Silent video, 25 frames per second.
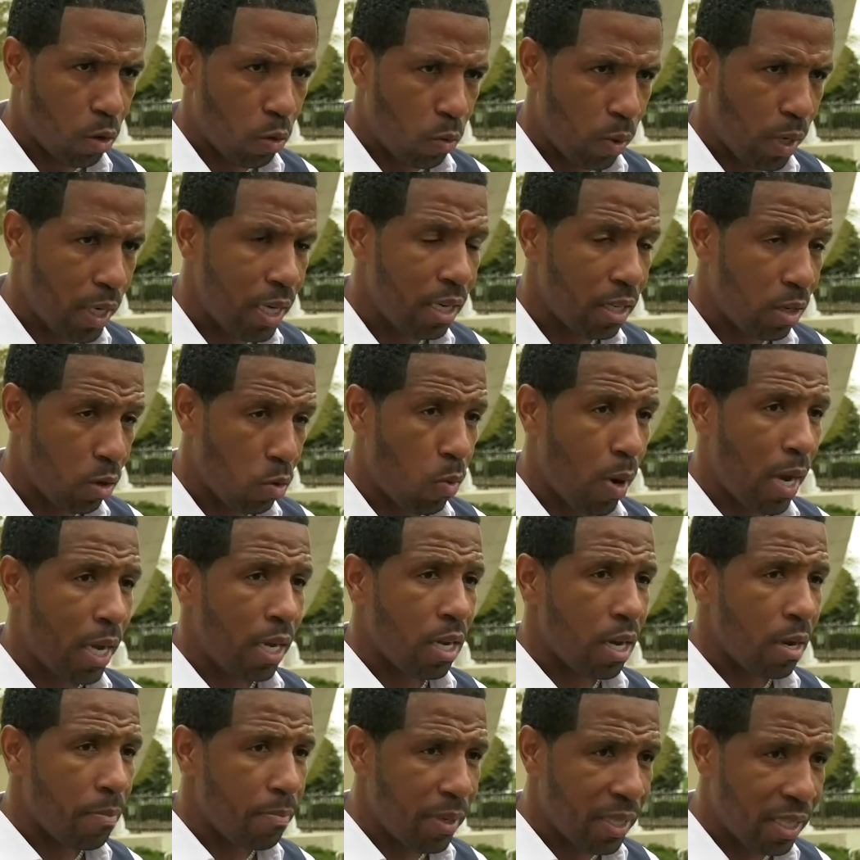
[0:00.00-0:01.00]
We need to
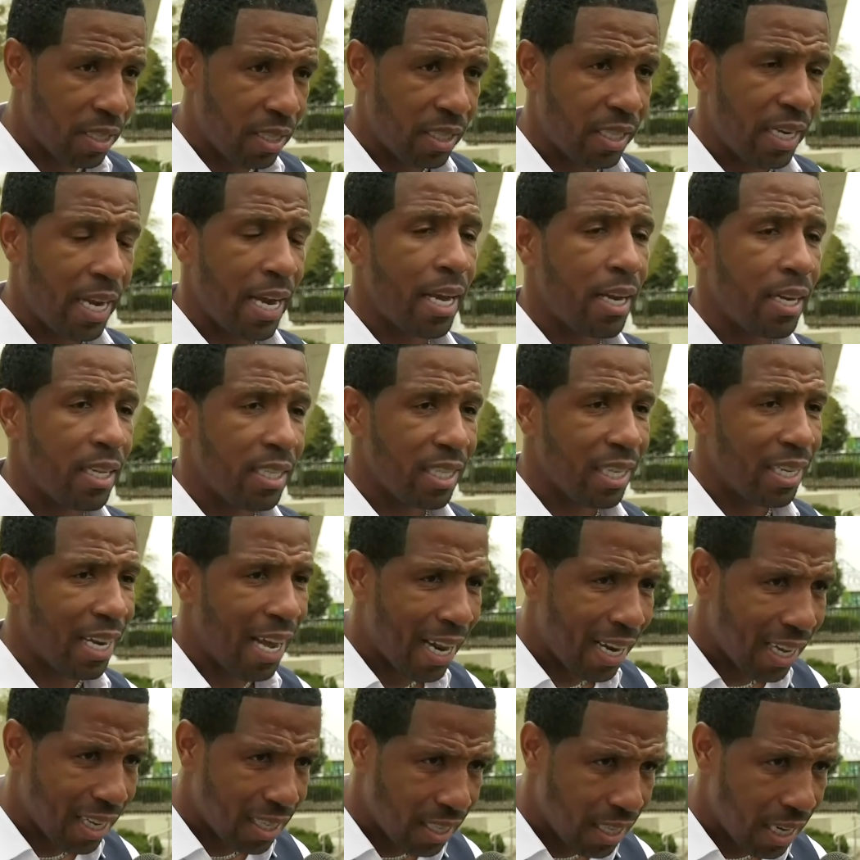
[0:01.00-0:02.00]
wake up and challenge and
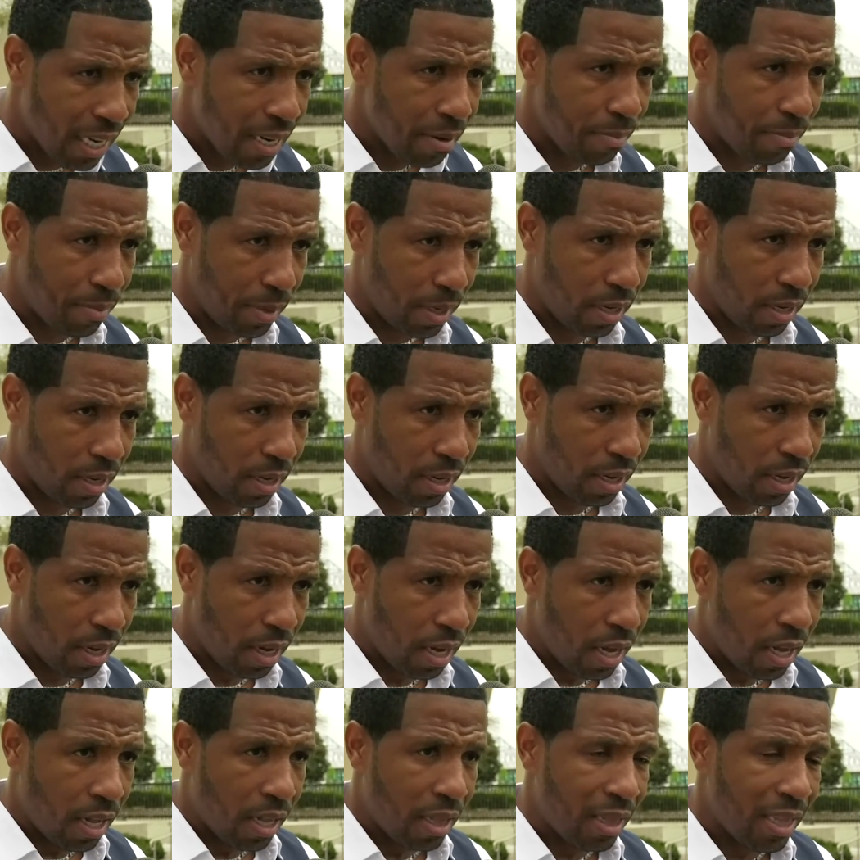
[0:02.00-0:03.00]
not accept
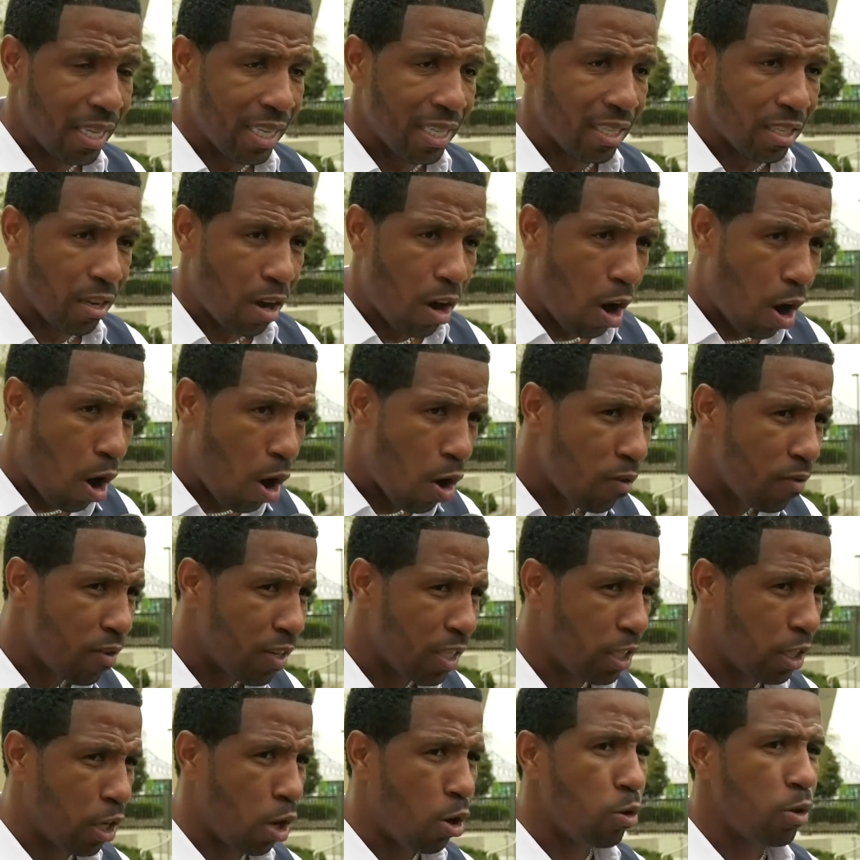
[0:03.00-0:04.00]
this
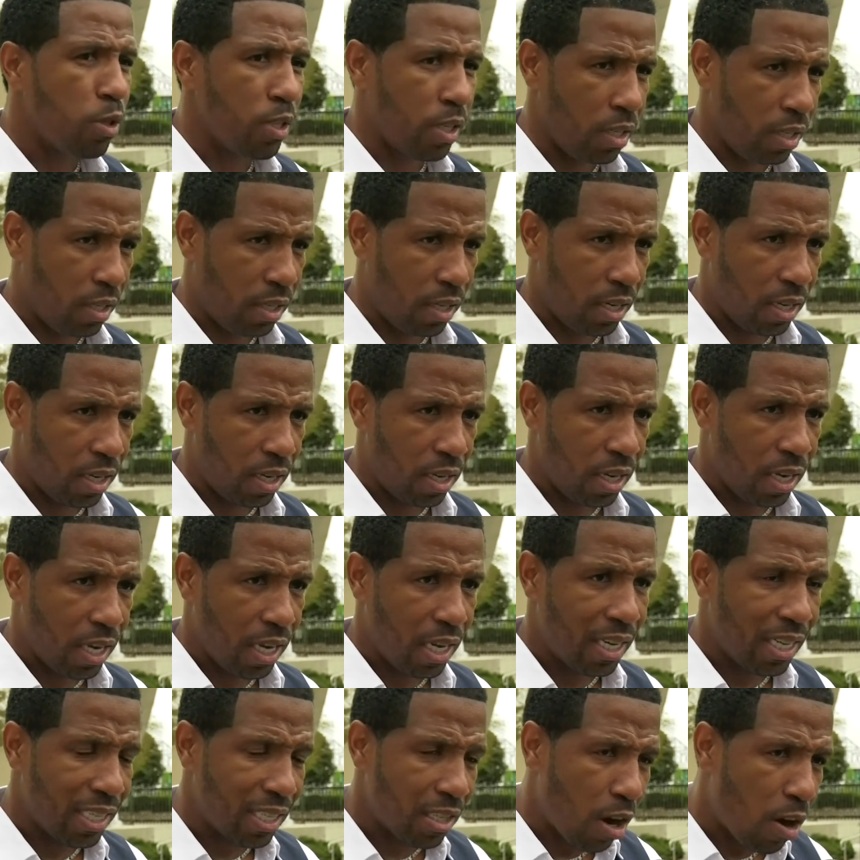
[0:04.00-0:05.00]
overdosage
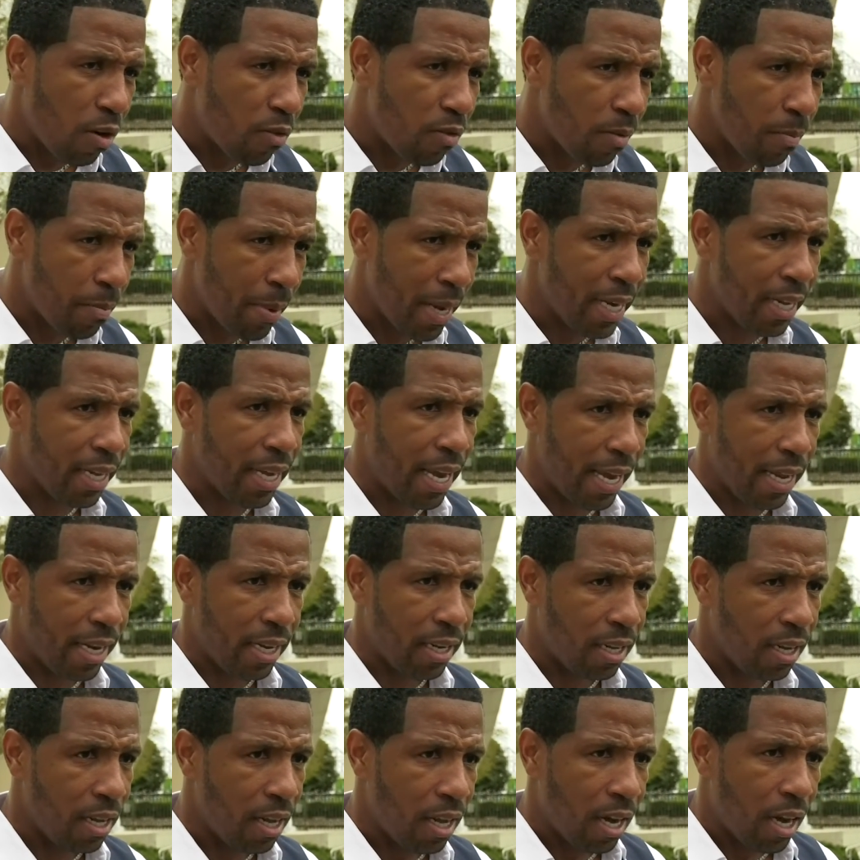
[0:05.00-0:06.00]
and this
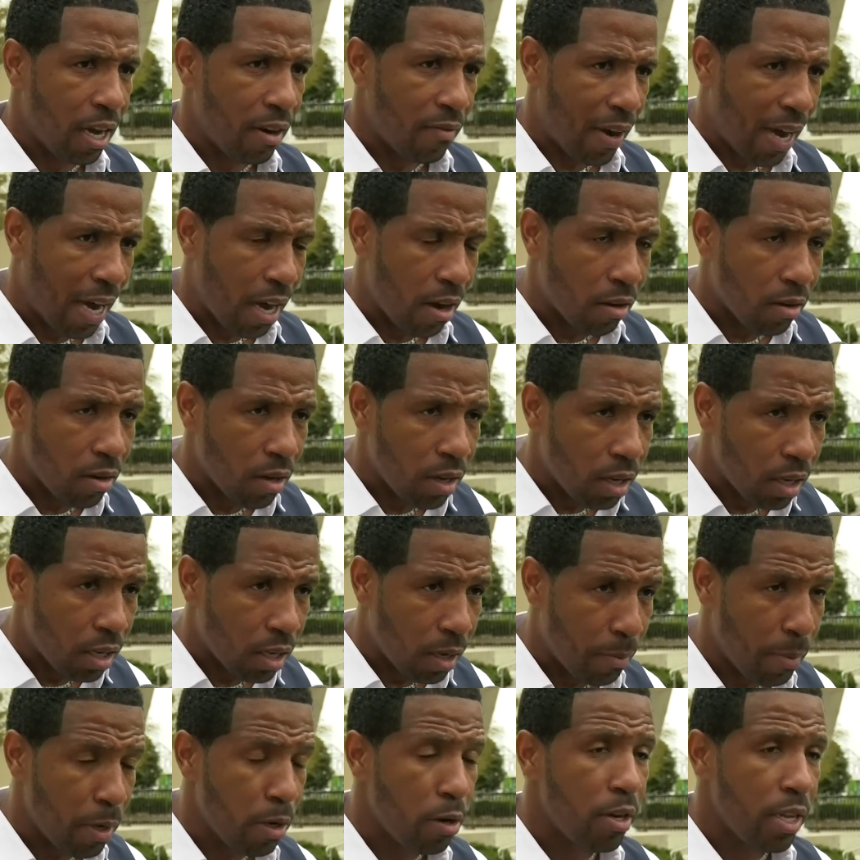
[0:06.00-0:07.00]
over-medicating of our
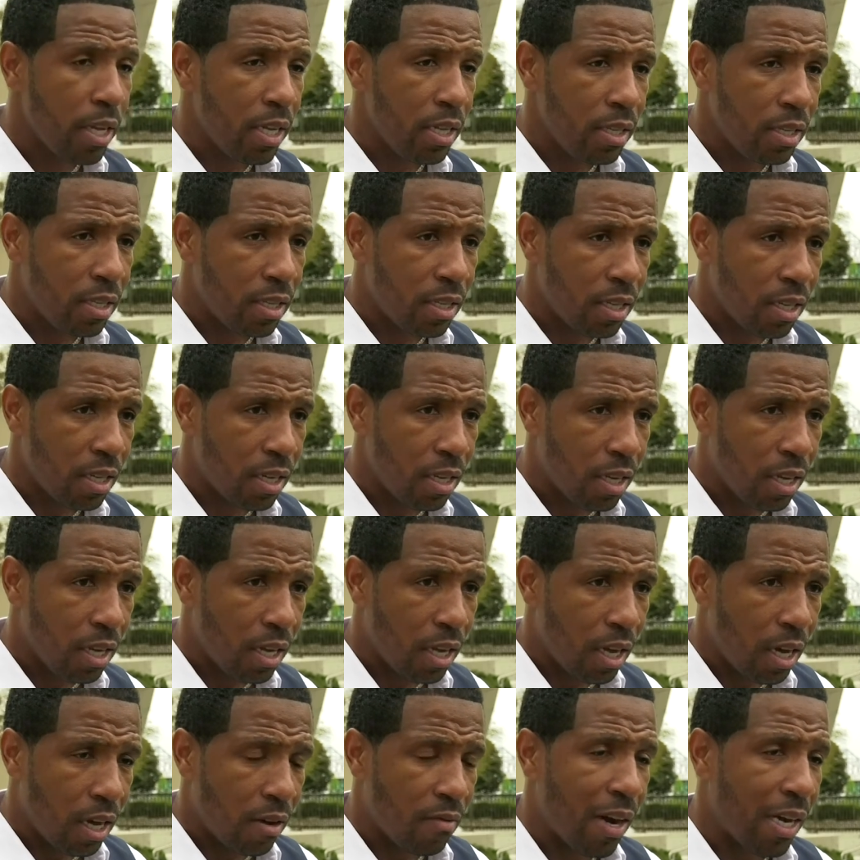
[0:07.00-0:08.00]
communities,
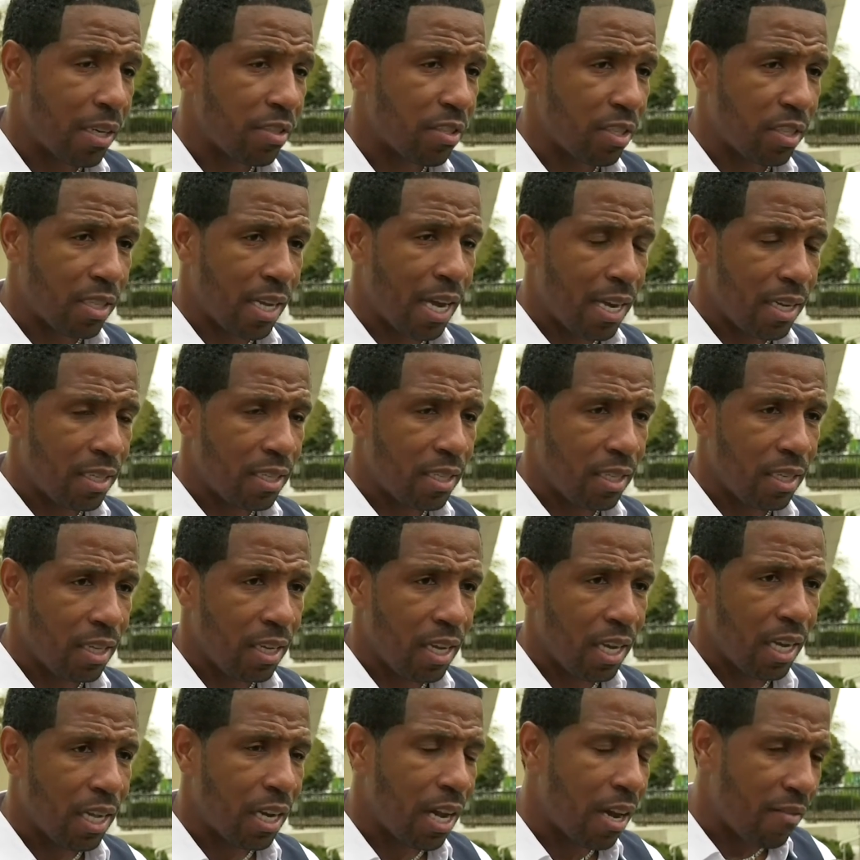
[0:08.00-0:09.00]
of our society,
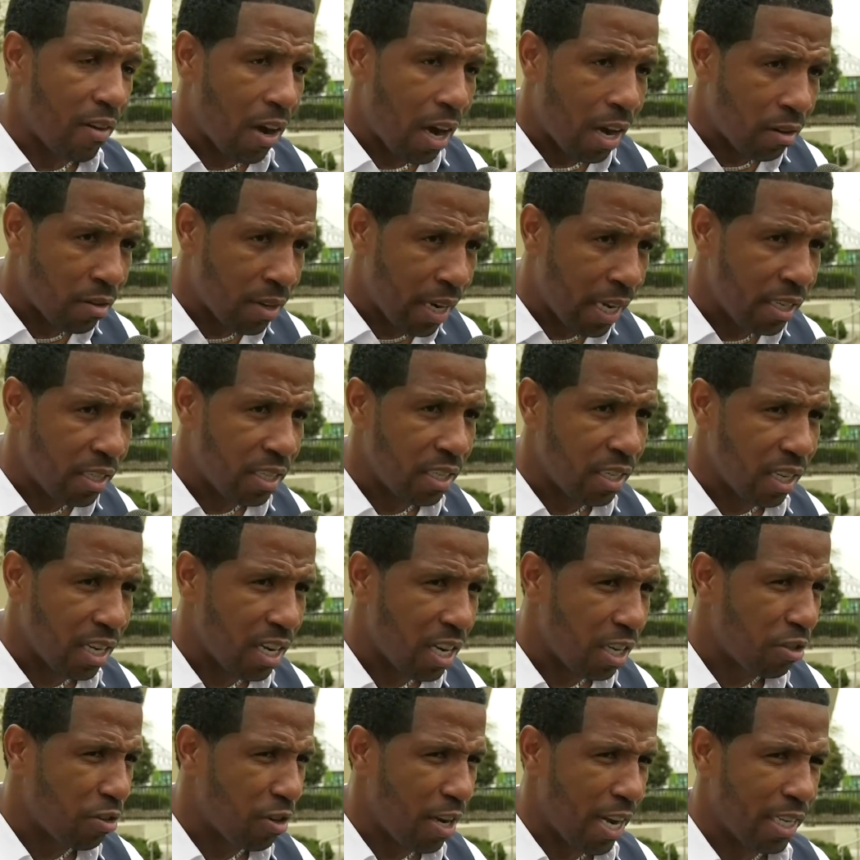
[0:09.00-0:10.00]
and of our nation and
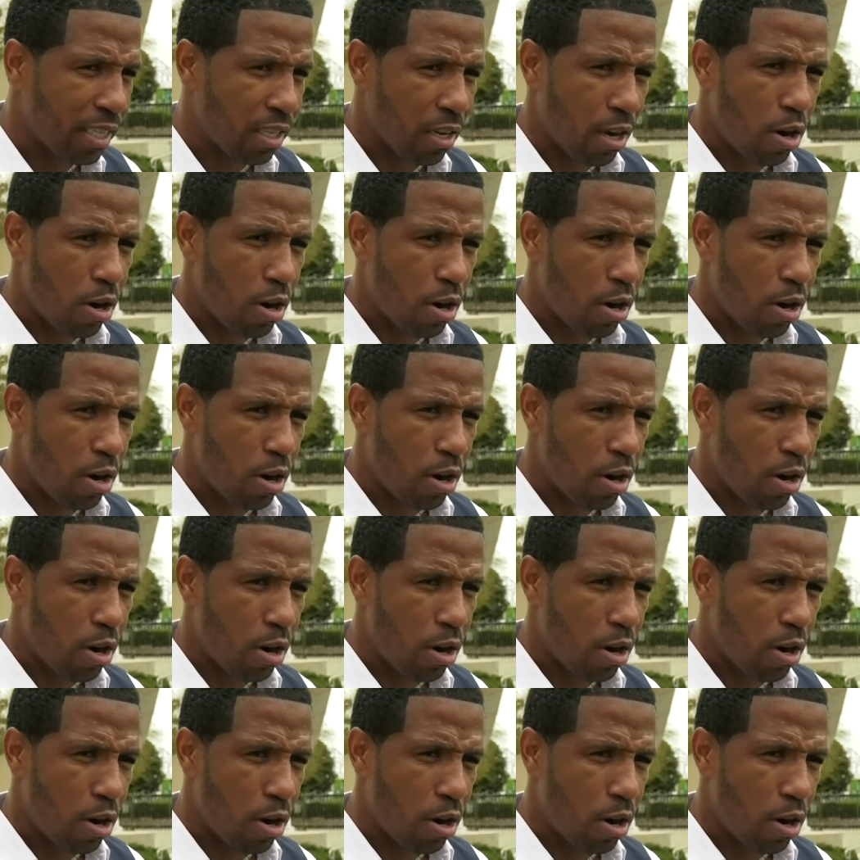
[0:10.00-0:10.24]
country as a